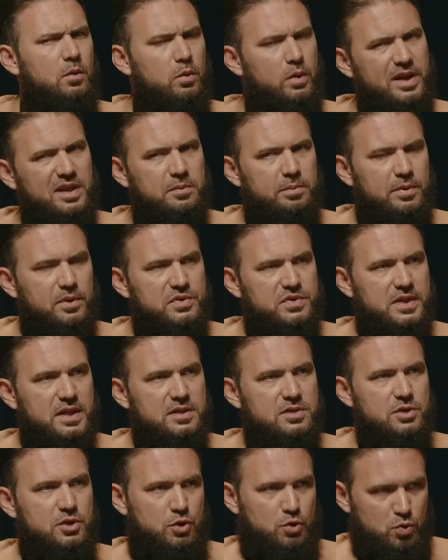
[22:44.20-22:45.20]
Red pill
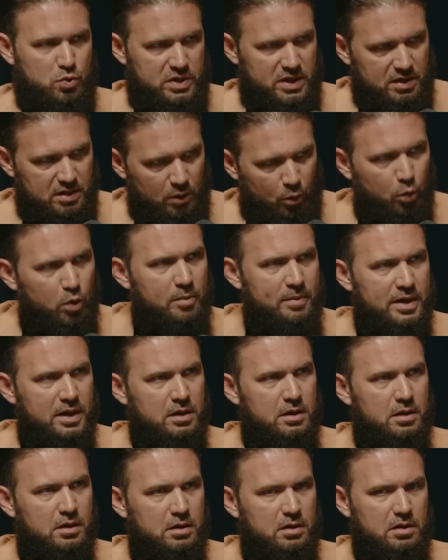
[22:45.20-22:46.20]
says you need a
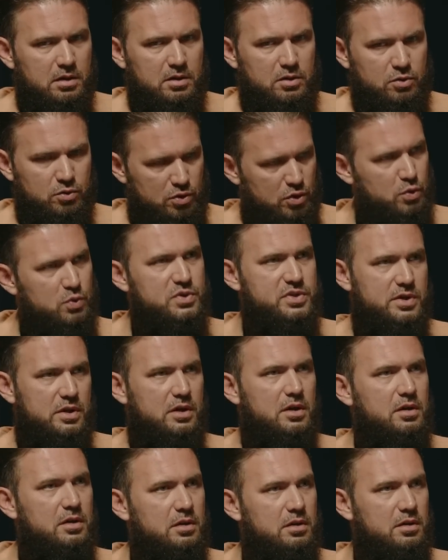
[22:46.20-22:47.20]
woman to use
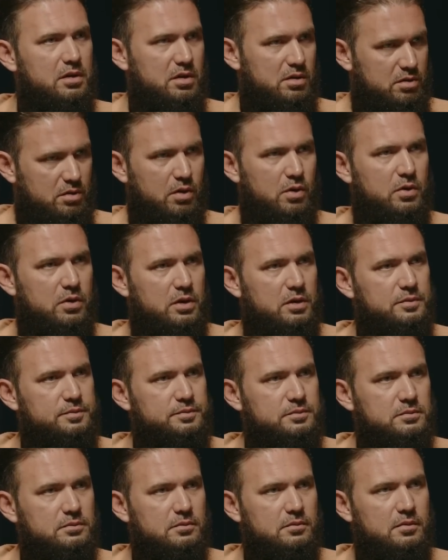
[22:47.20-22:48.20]
her and throw her.
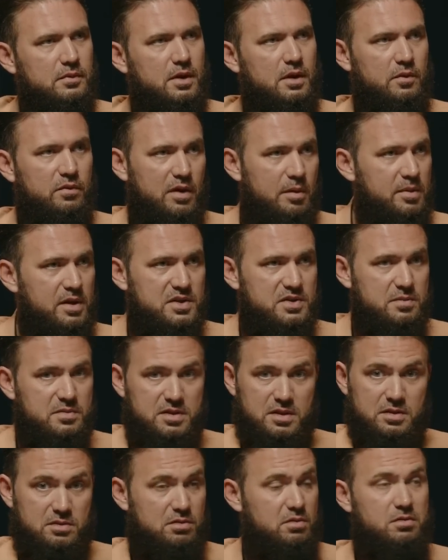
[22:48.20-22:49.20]
Feminism
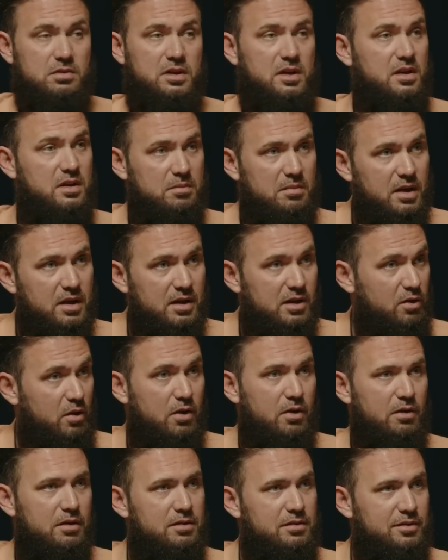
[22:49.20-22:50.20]
says you don't need a man at
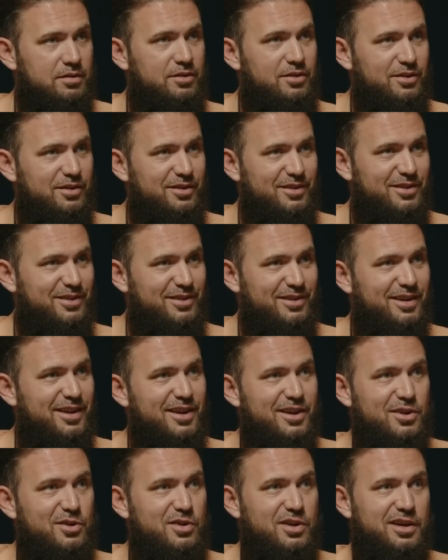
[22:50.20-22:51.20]
all.
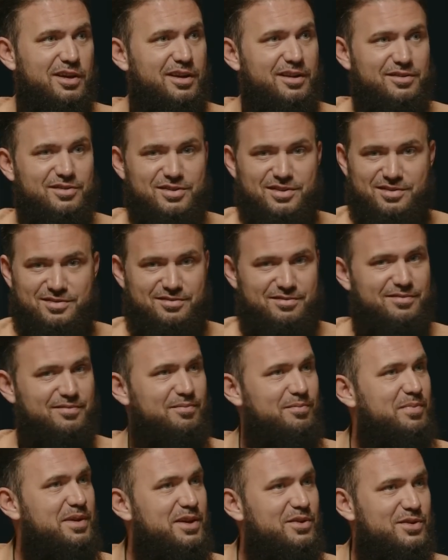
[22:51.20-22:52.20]
You can just
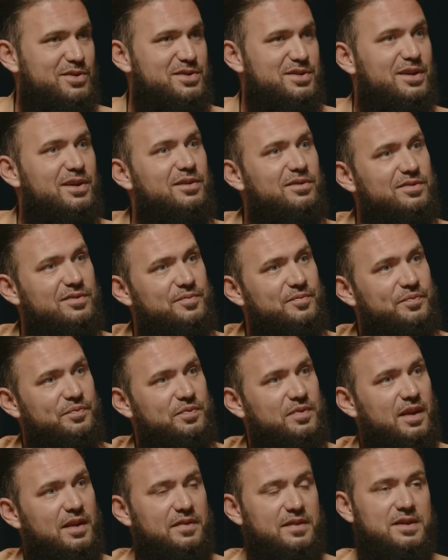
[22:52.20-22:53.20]
be yourself,
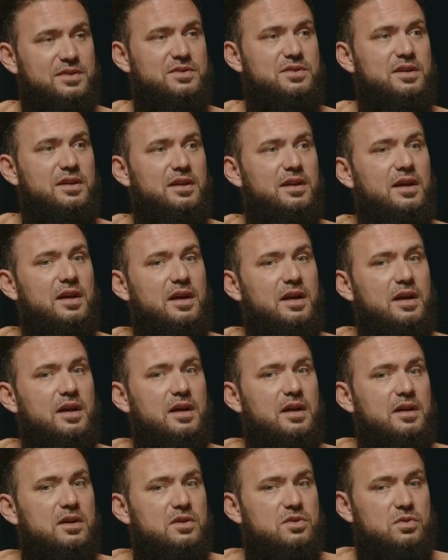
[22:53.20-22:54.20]
and that's it.
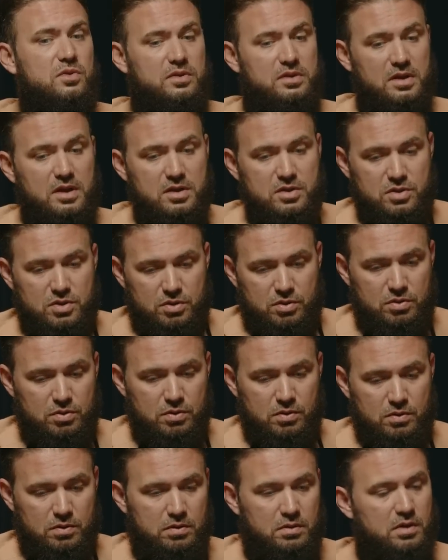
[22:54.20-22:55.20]
So these
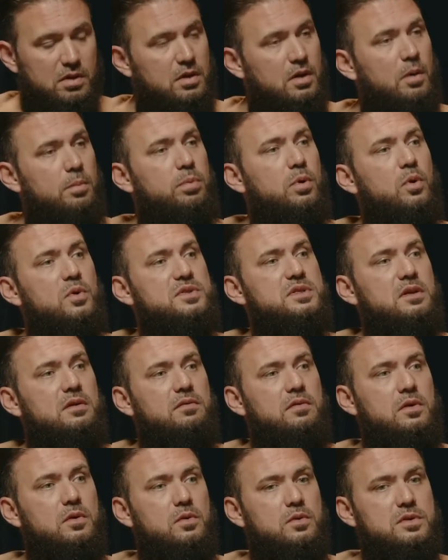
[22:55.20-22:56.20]
two opposing
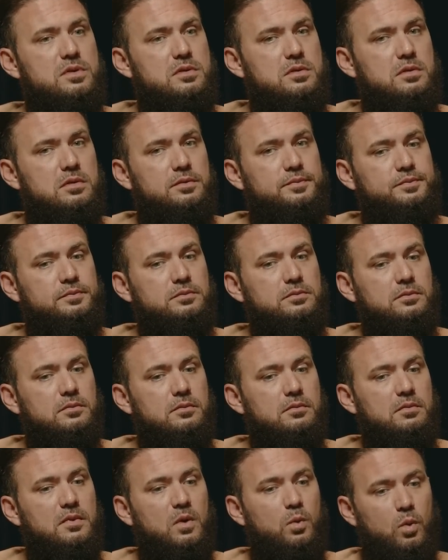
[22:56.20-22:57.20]
views,
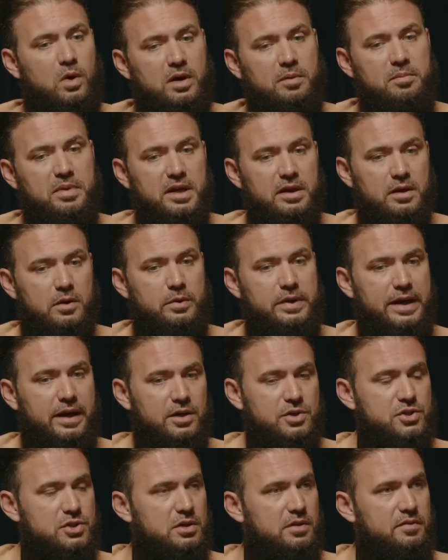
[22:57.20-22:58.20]
one being a
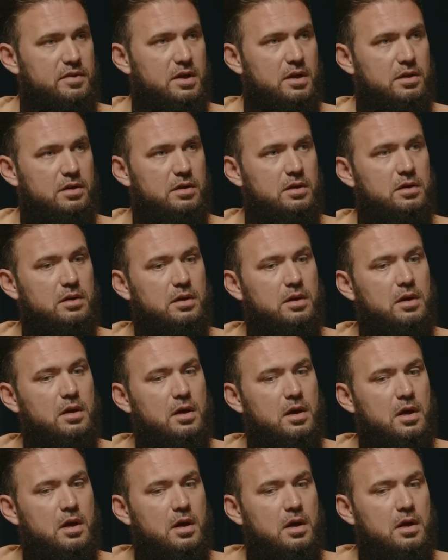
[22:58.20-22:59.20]
reaction of the other,
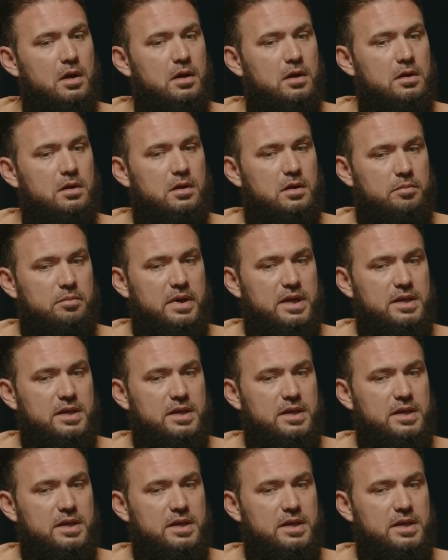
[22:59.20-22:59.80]
are